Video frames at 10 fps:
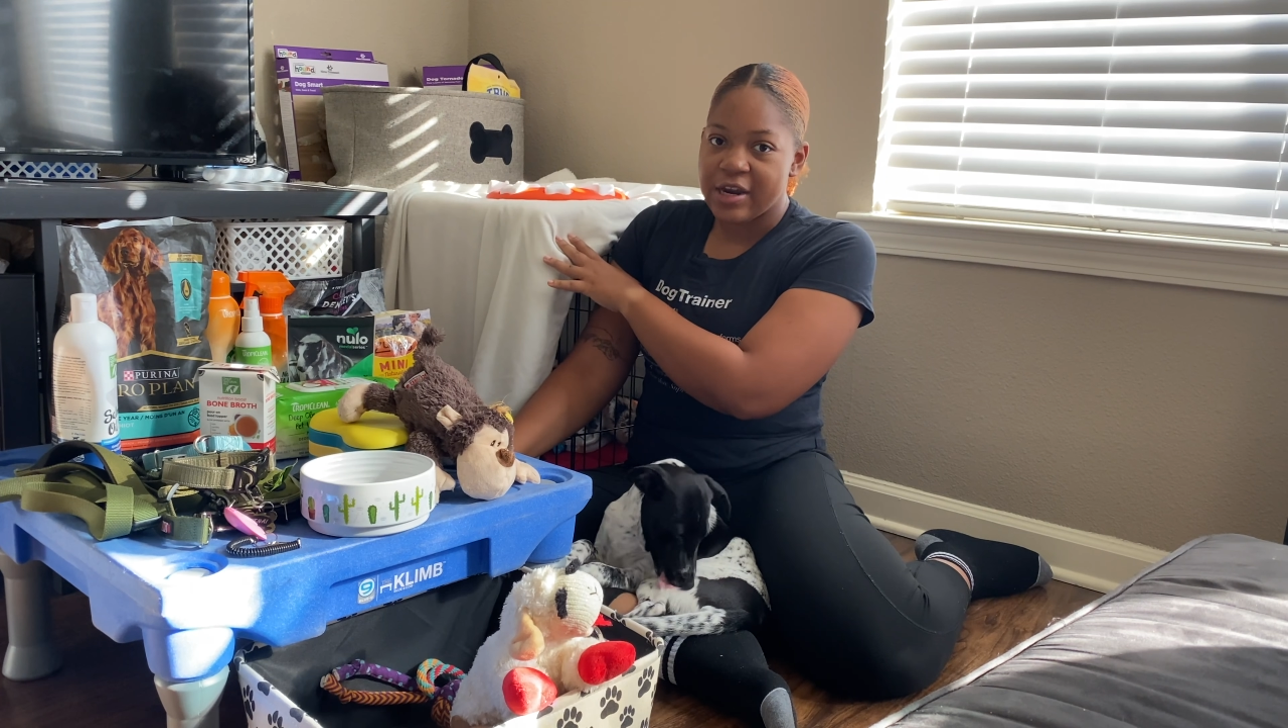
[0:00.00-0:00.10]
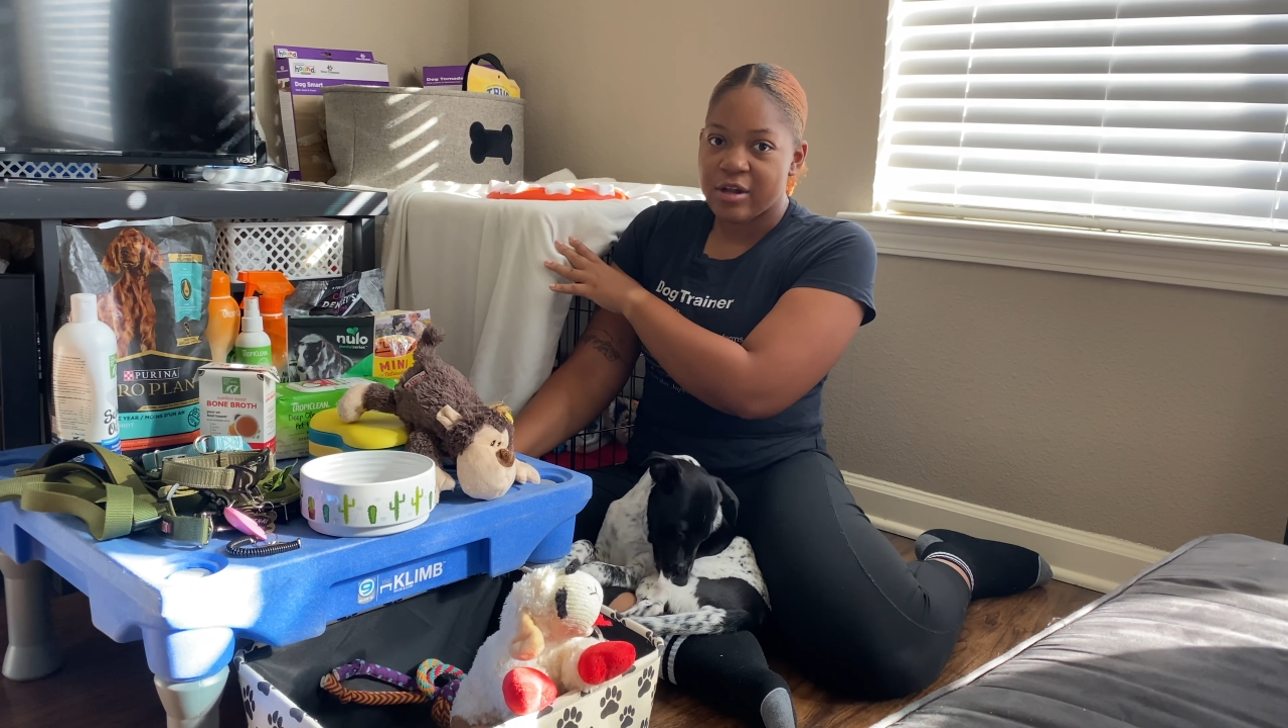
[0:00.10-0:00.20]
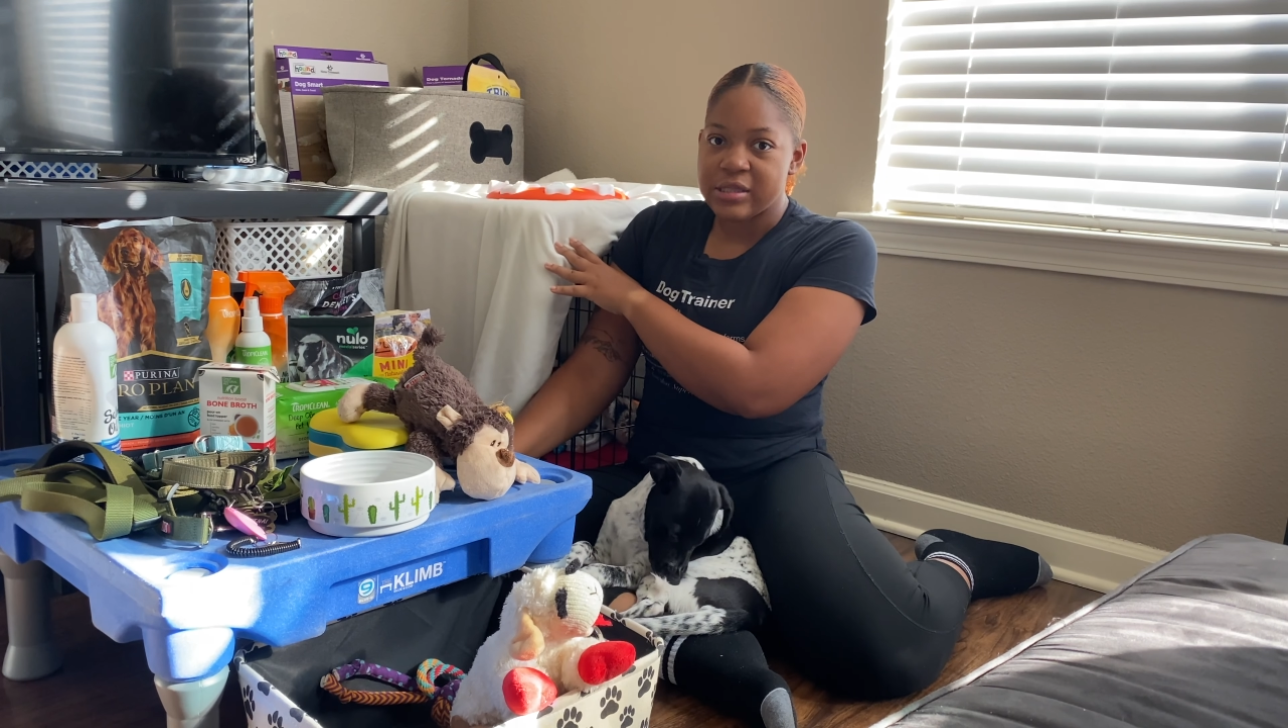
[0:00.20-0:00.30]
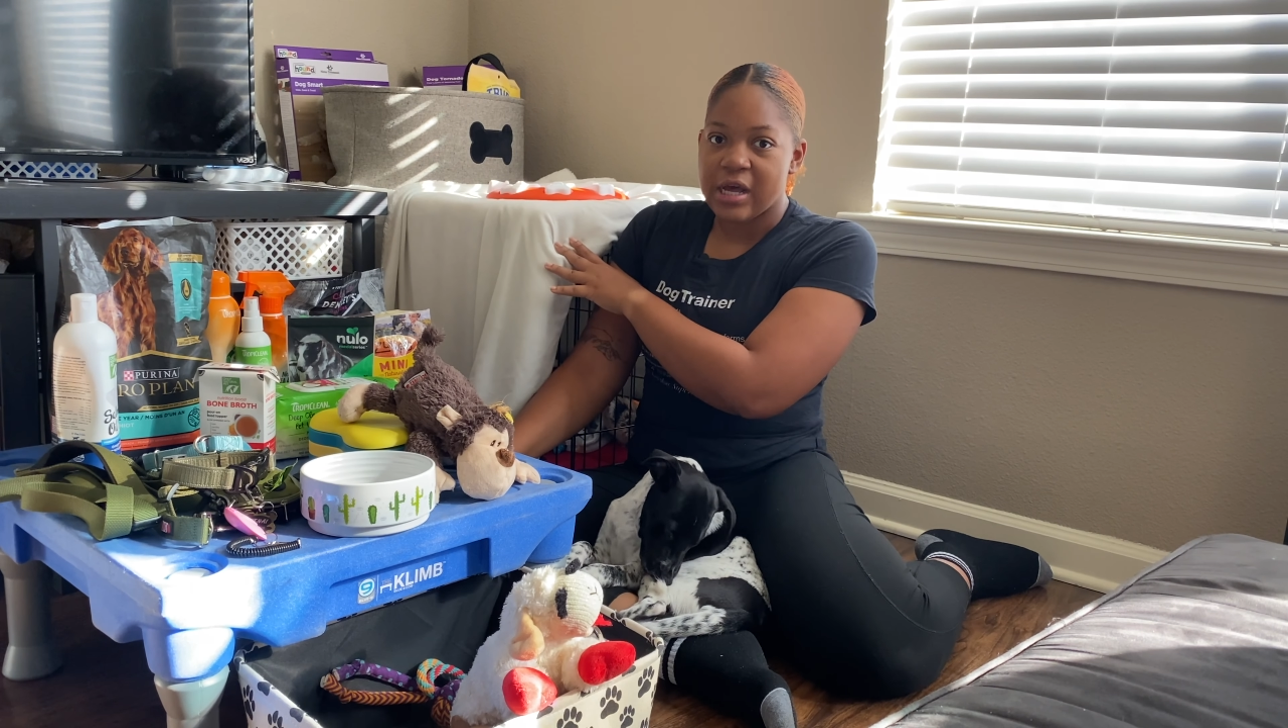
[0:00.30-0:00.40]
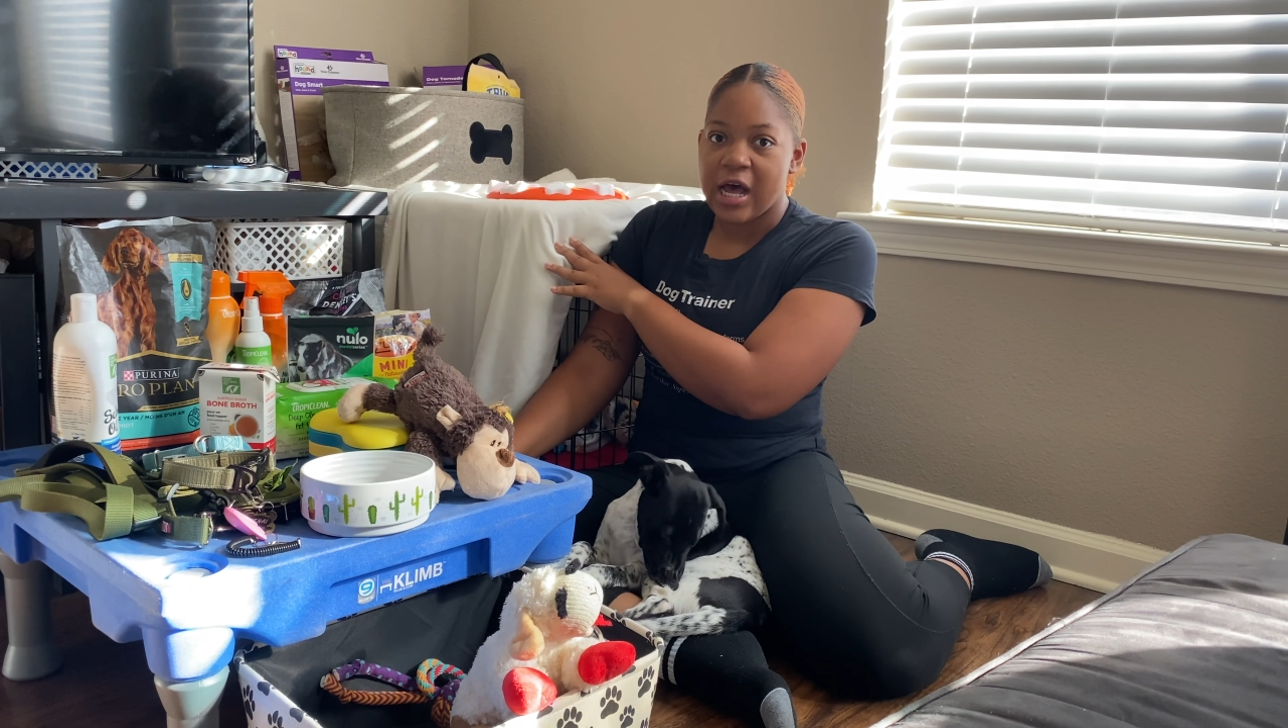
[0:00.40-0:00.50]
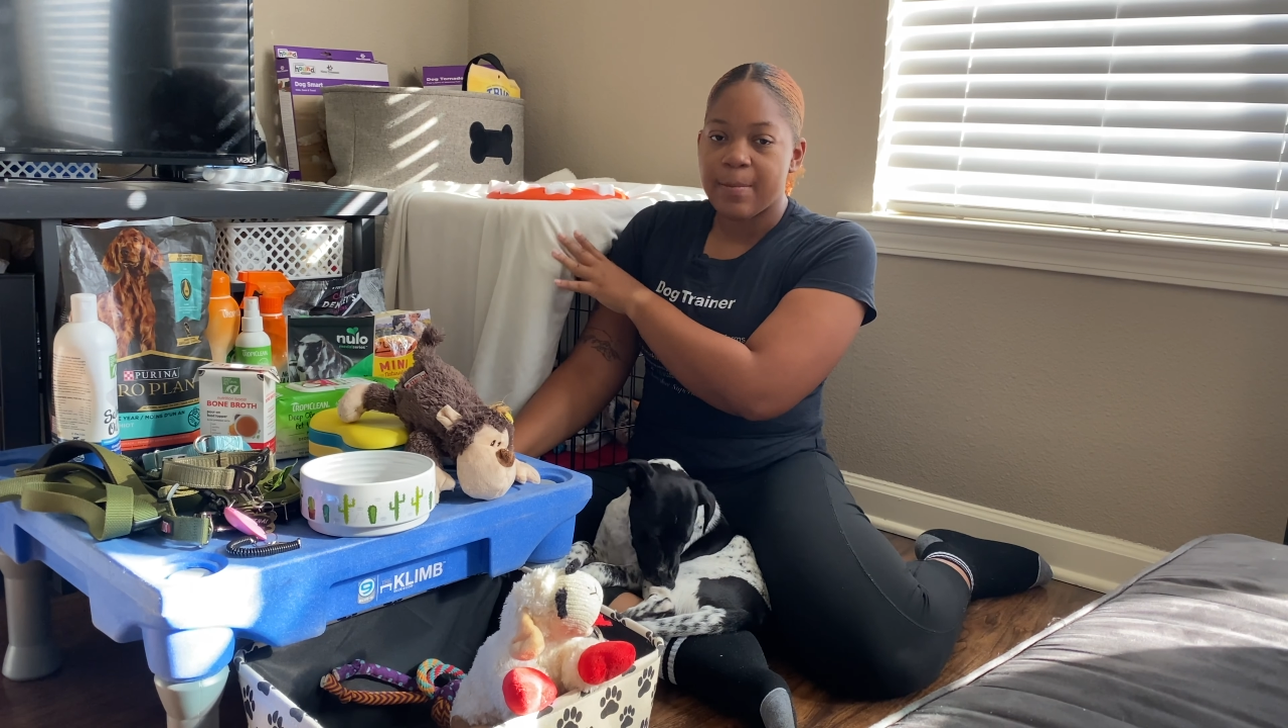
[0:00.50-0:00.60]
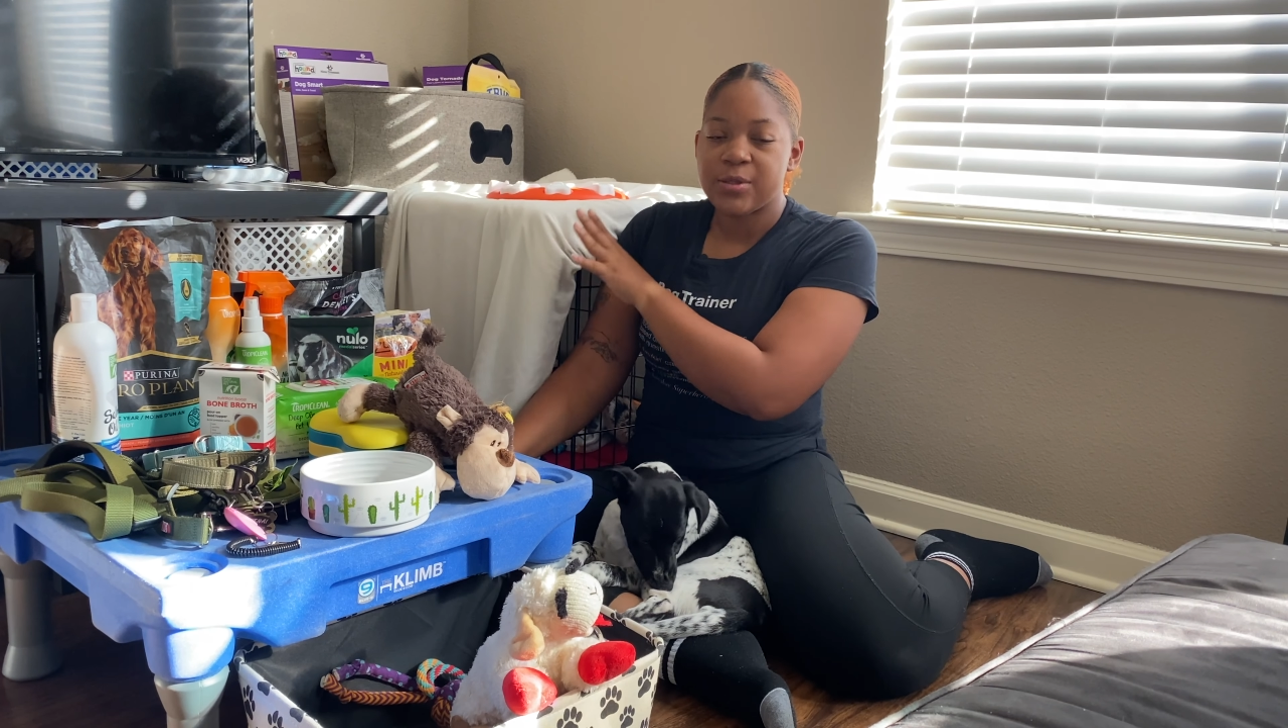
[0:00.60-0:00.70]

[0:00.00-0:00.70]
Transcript: on top